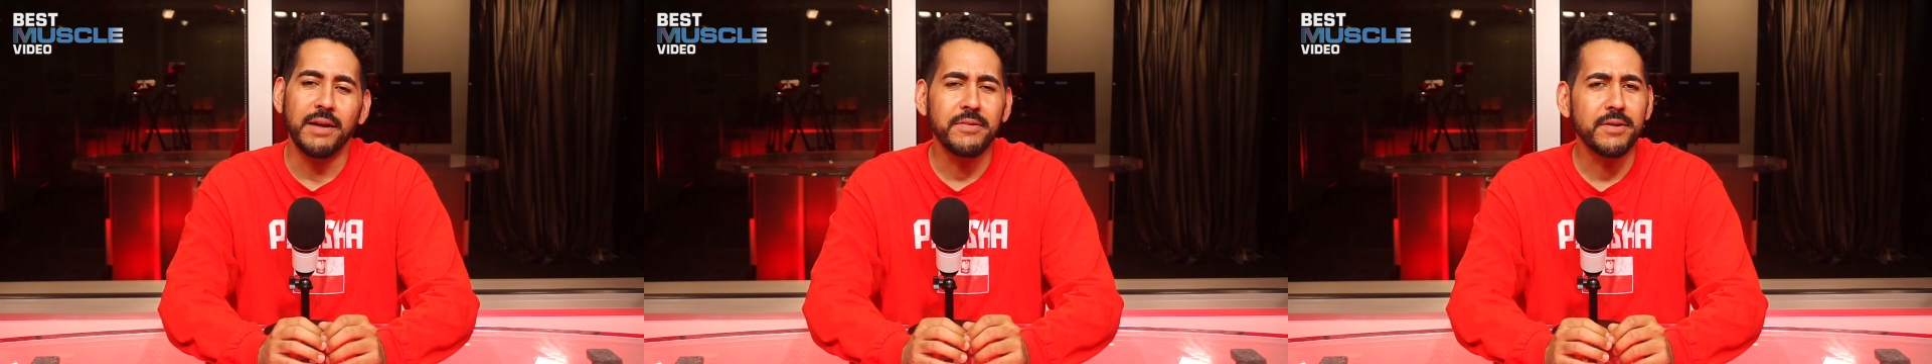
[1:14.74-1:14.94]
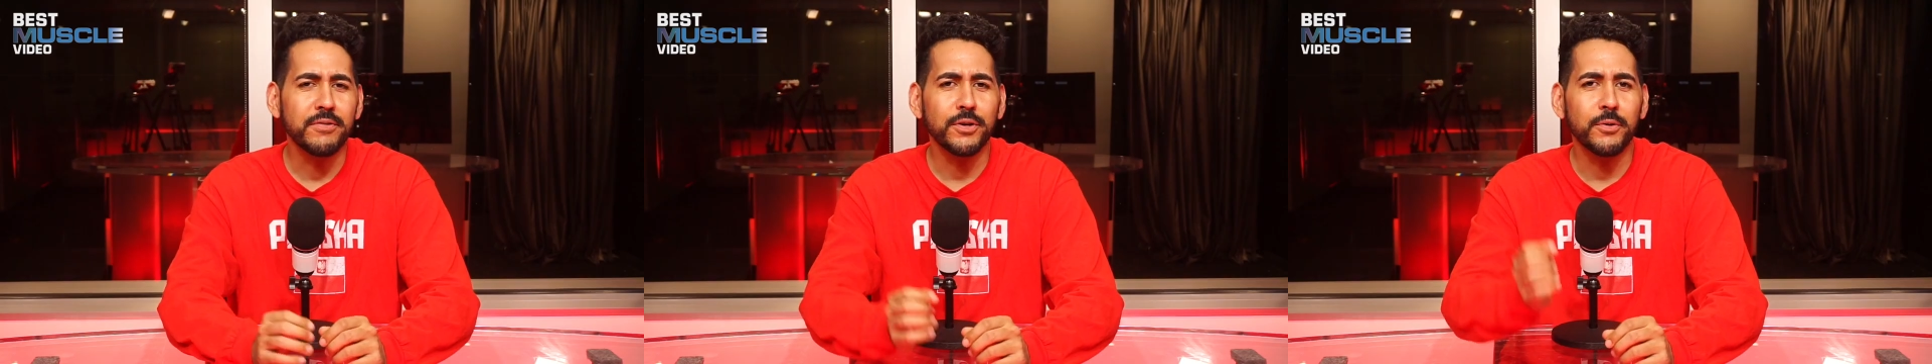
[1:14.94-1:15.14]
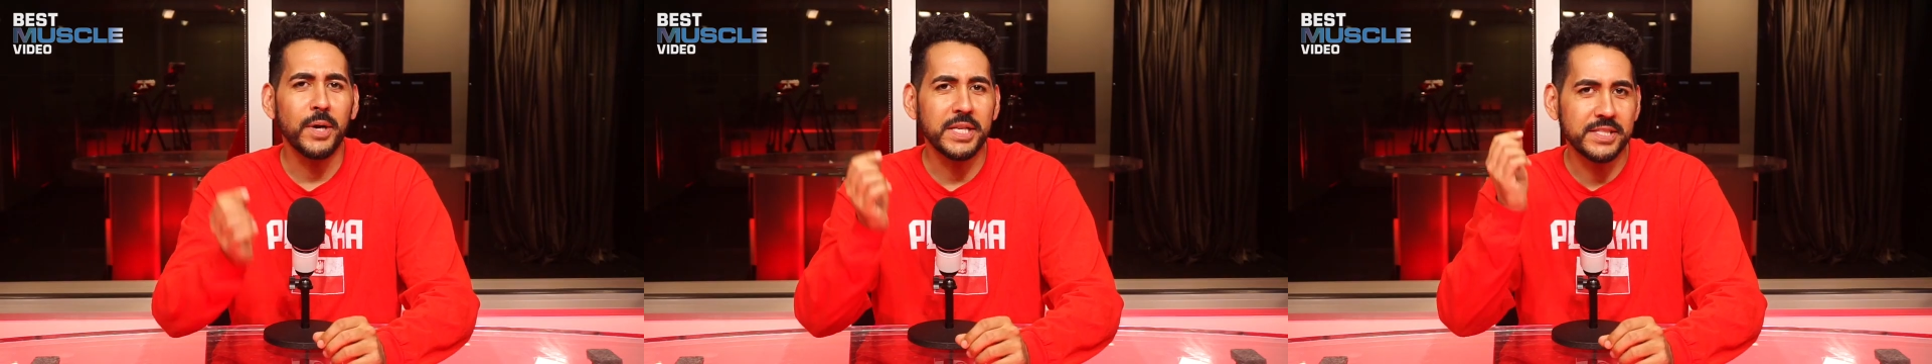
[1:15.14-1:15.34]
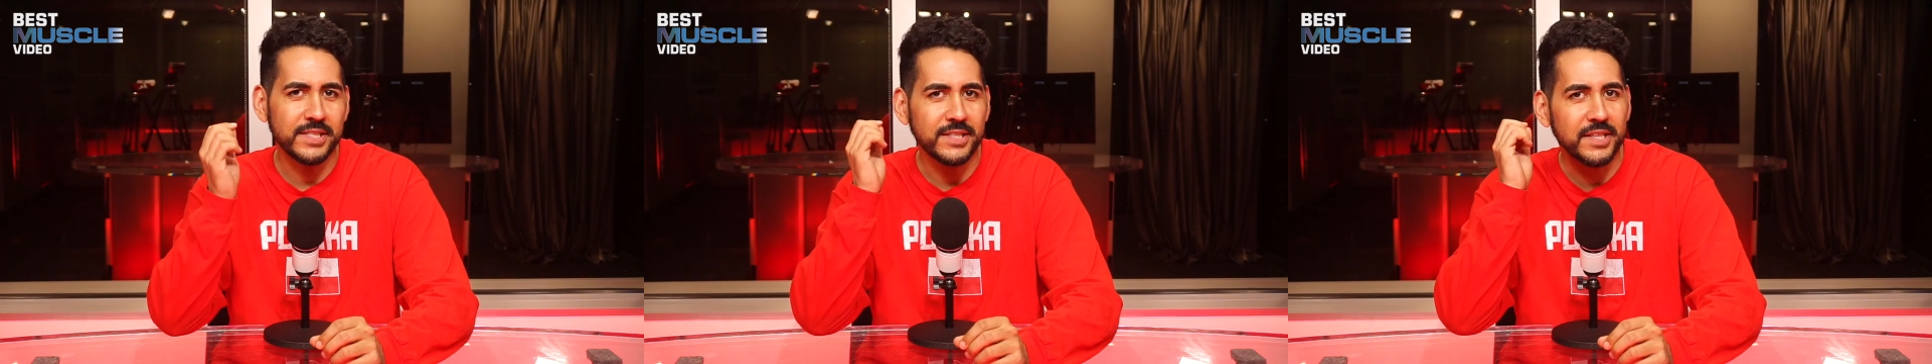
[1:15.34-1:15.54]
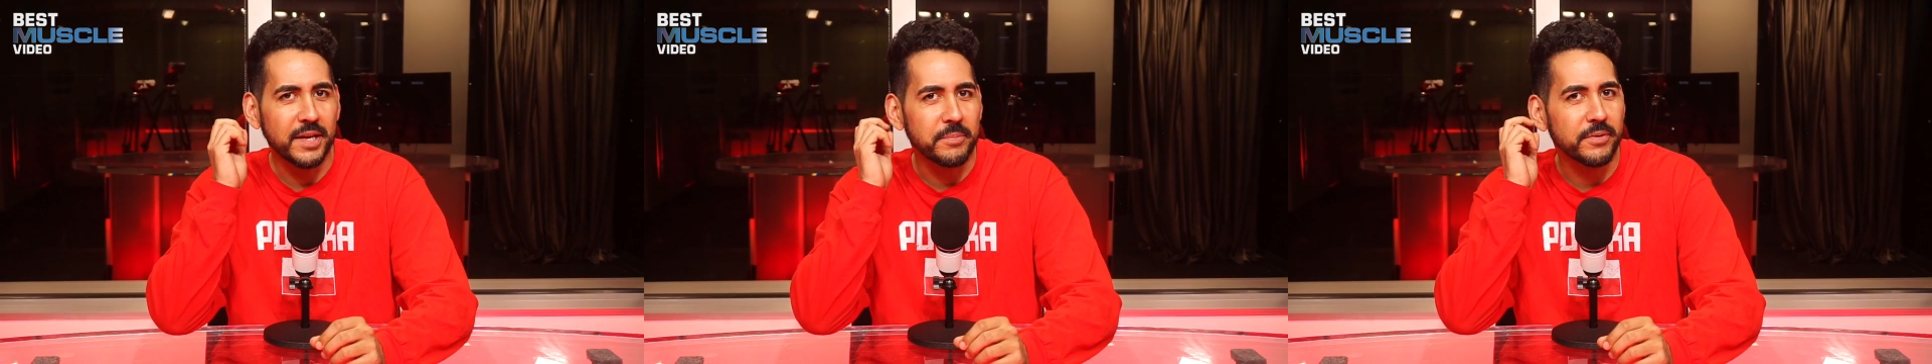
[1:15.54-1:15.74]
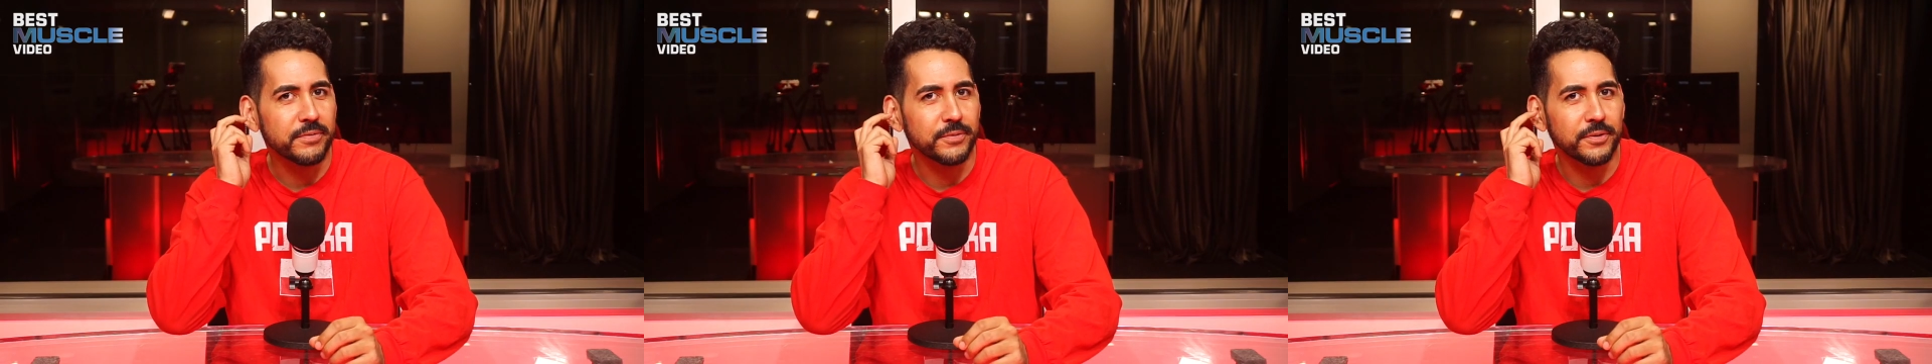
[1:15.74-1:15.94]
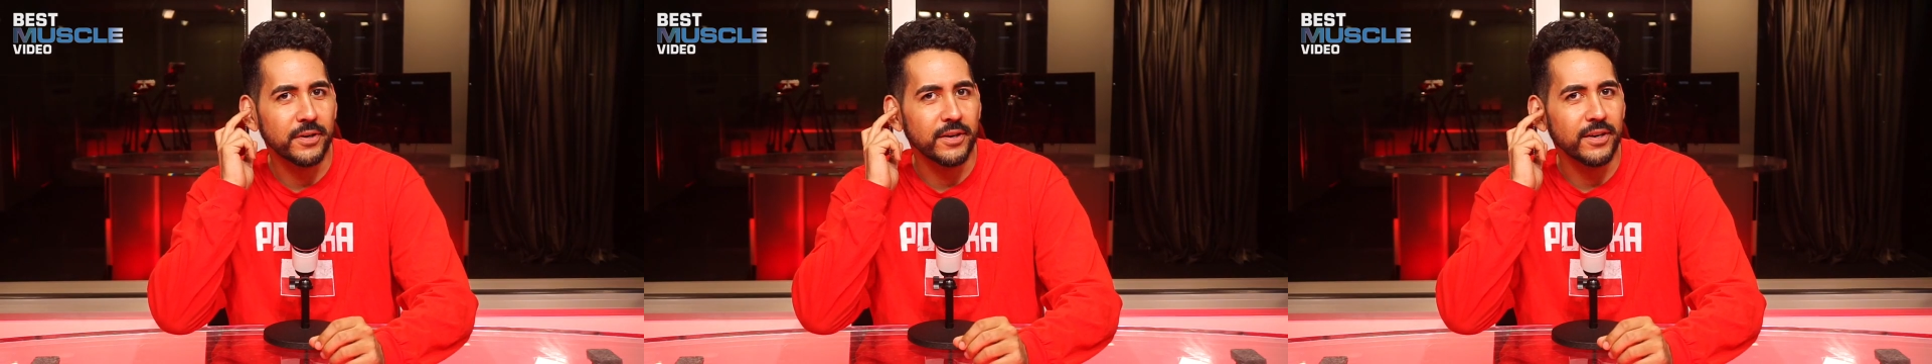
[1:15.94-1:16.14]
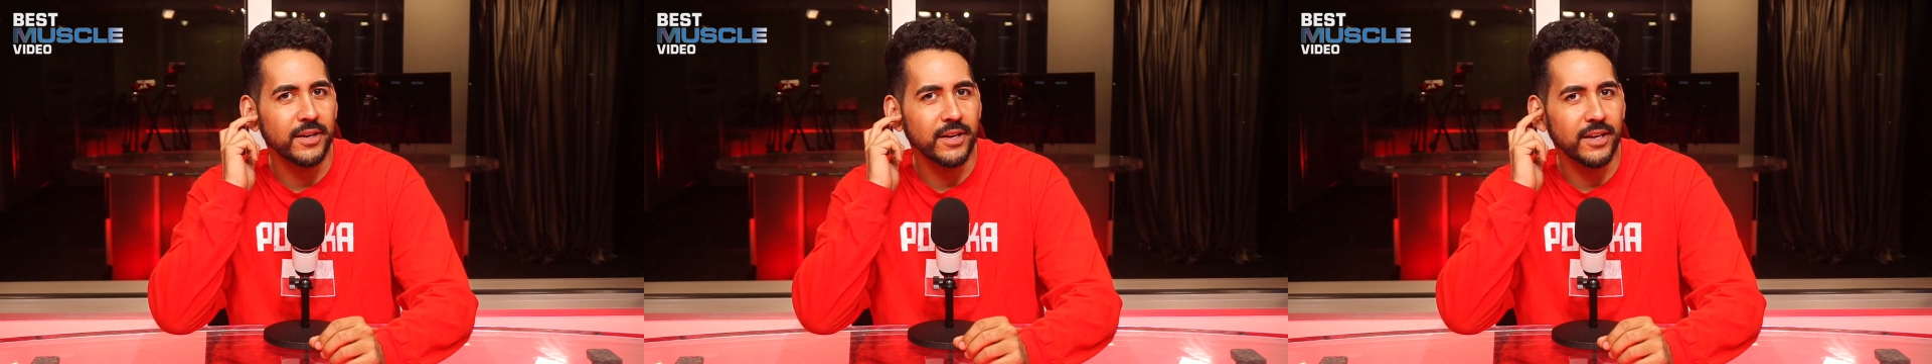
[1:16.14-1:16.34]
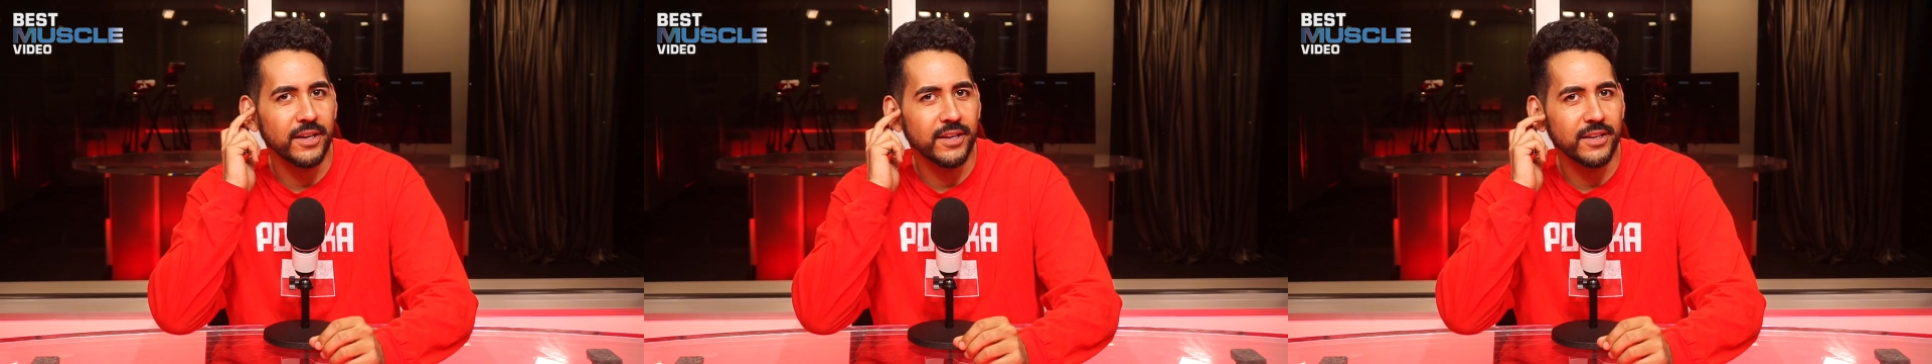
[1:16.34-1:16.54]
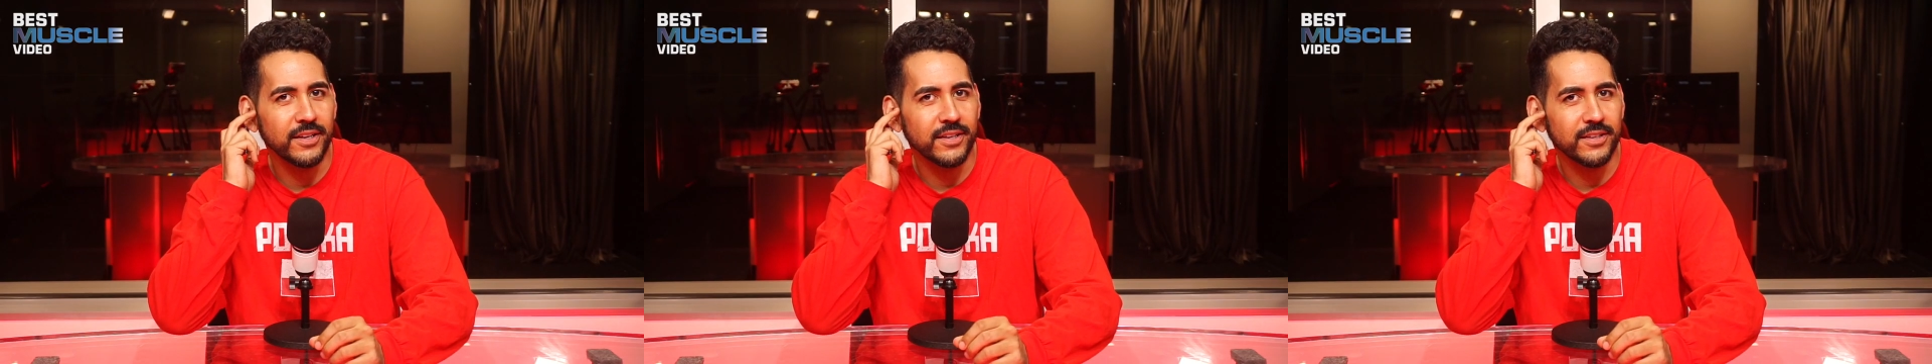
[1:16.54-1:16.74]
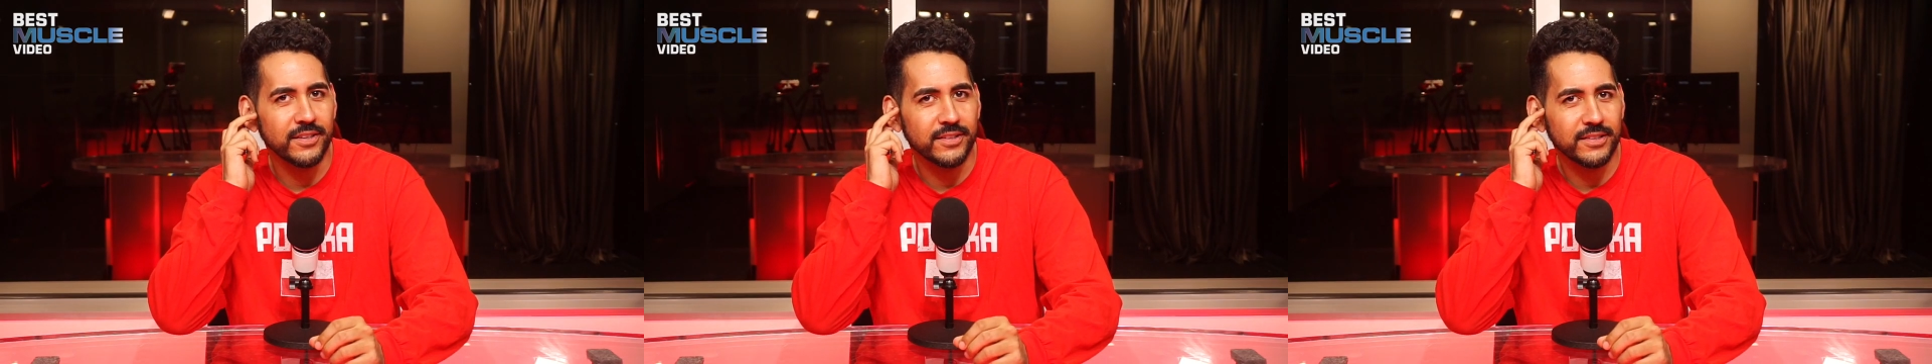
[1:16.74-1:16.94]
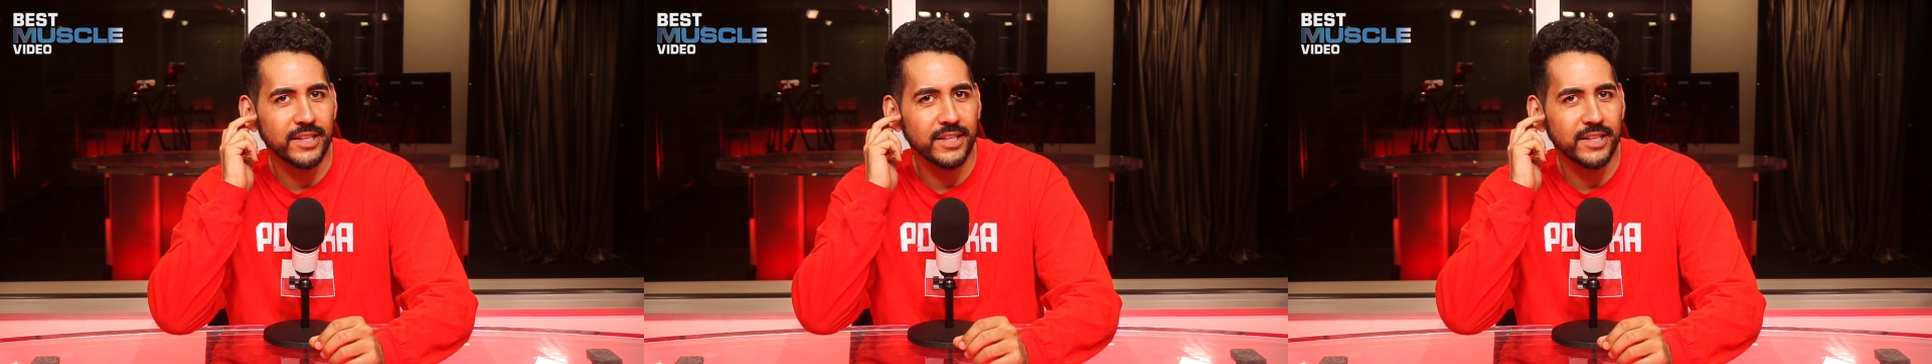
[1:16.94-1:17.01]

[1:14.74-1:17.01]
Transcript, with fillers: I've never quite seen that before uh,